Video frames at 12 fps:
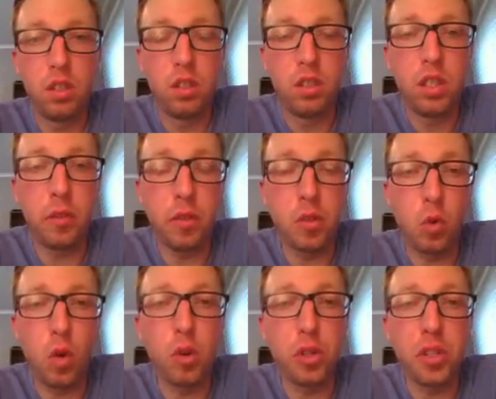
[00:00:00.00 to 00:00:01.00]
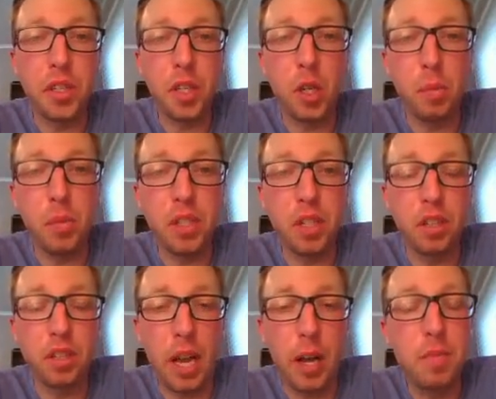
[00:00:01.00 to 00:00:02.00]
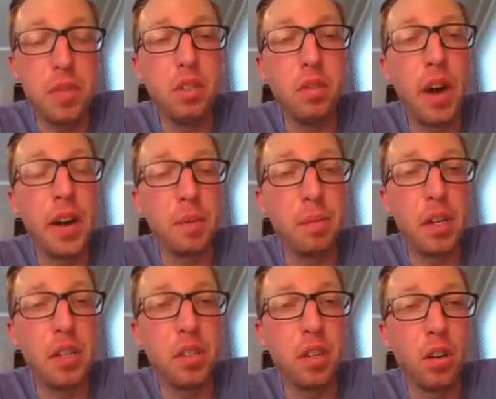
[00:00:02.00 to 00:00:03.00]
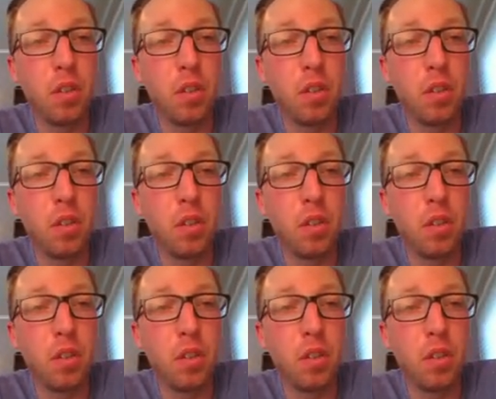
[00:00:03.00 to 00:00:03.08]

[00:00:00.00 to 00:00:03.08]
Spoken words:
difference quotient here because I would be dividing by 0.